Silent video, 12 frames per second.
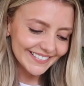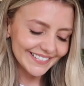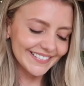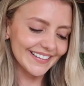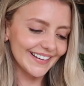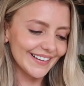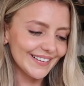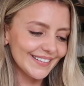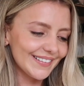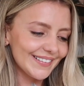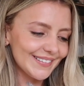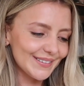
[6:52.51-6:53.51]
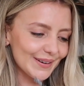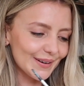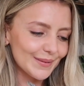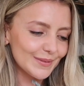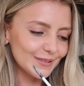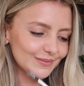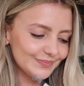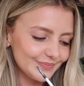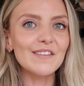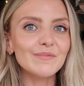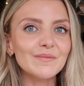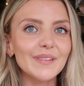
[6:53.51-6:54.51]
Okay, stop.
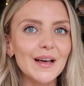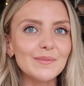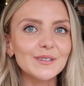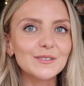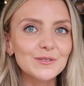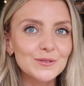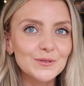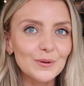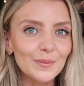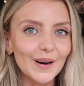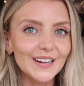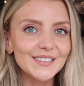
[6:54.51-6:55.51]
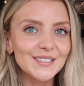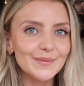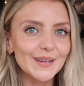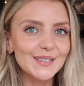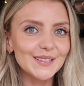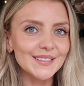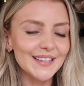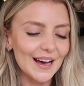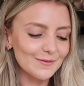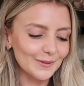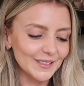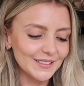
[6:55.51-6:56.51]
I've been blabbering so much about just
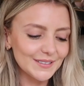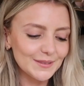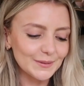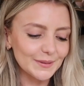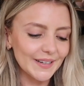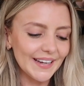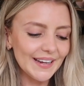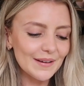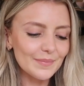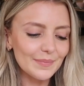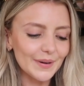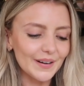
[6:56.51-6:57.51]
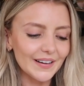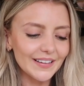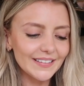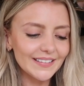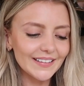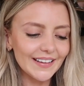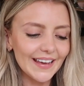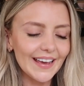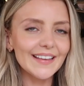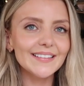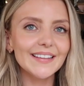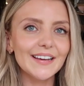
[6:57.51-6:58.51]
that one story, but
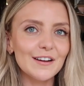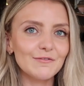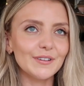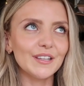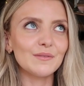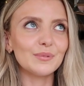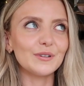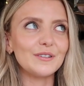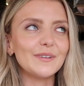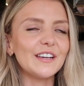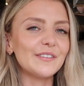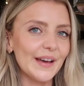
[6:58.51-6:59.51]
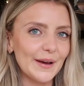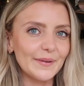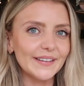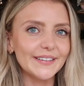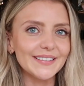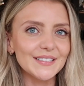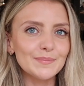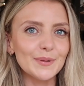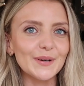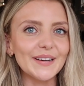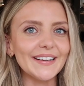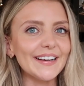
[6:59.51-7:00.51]
it is like a really important way of how I got into
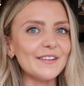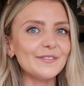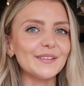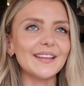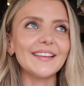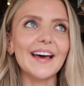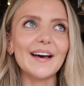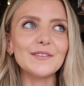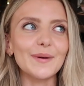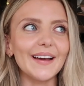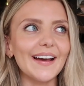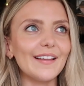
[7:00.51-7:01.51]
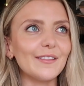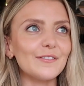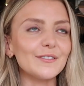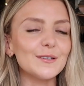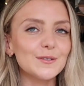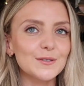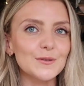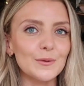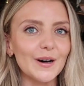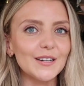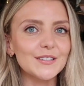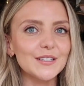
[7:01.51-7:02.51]
pottery, and I feel like that's why I love it so
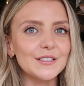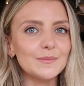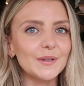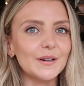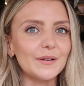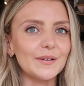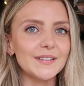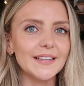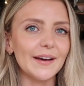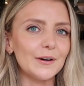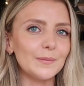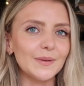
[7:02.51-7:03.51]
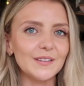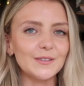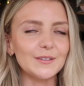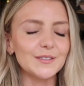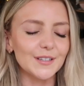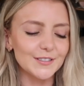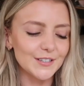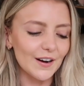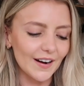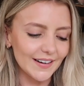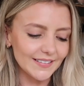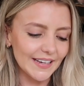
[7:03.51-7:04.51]
much, is because it helped me through such a
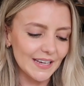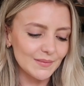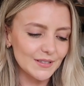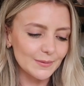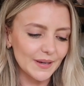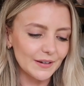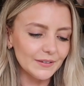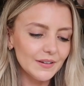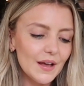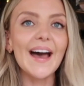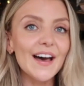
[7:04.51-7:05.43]
hard time as well.